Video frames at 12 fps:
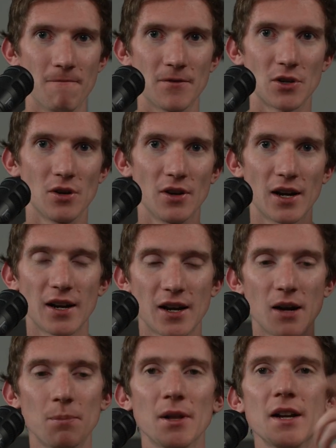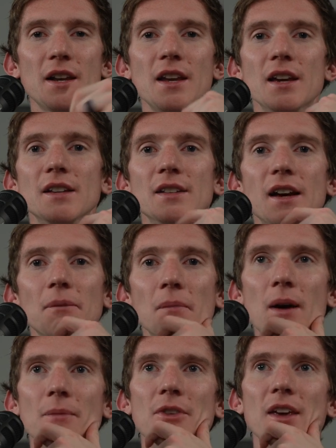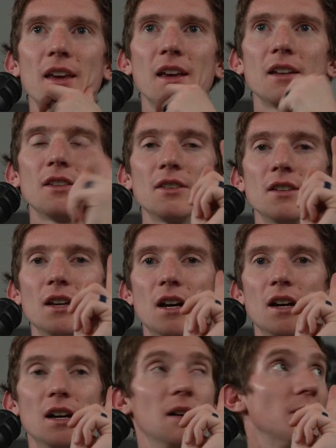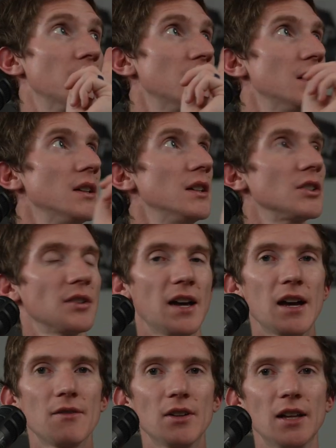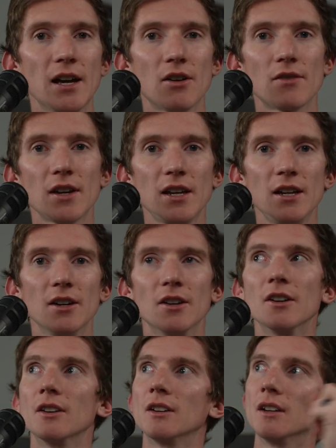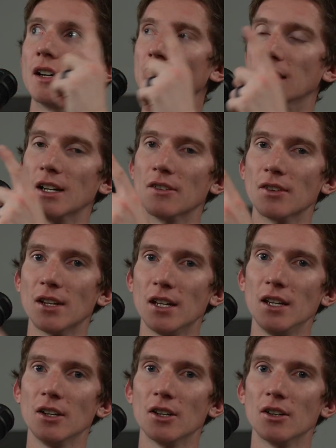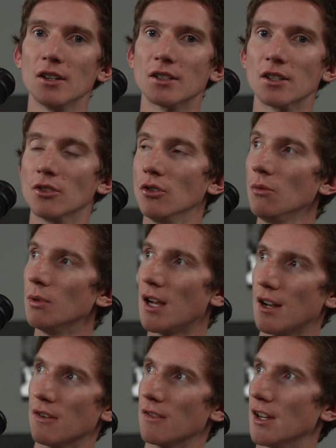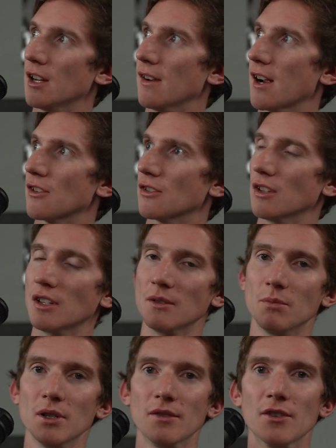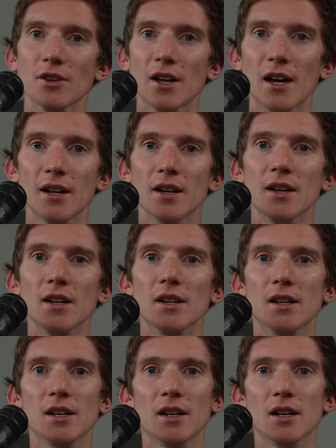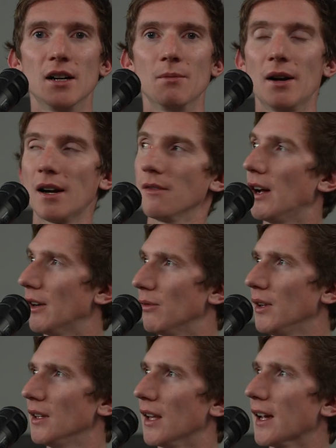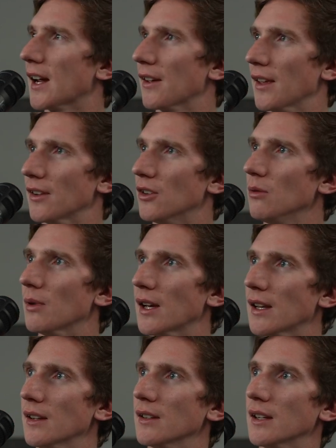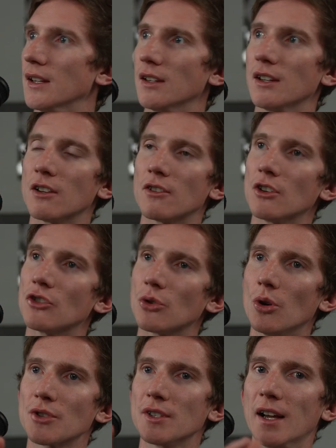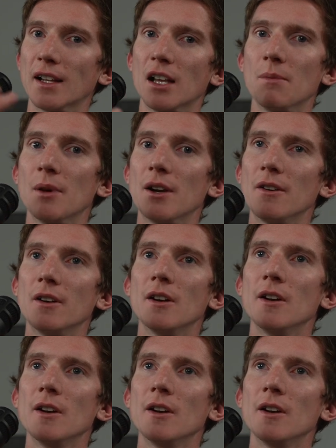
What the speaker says: So I got a couple ideas. I'm thinking, so I have a light over here, a light over here. It's a tube light over here, actually, believe it or not. I really like how that tube light, and it controls the light a lot better.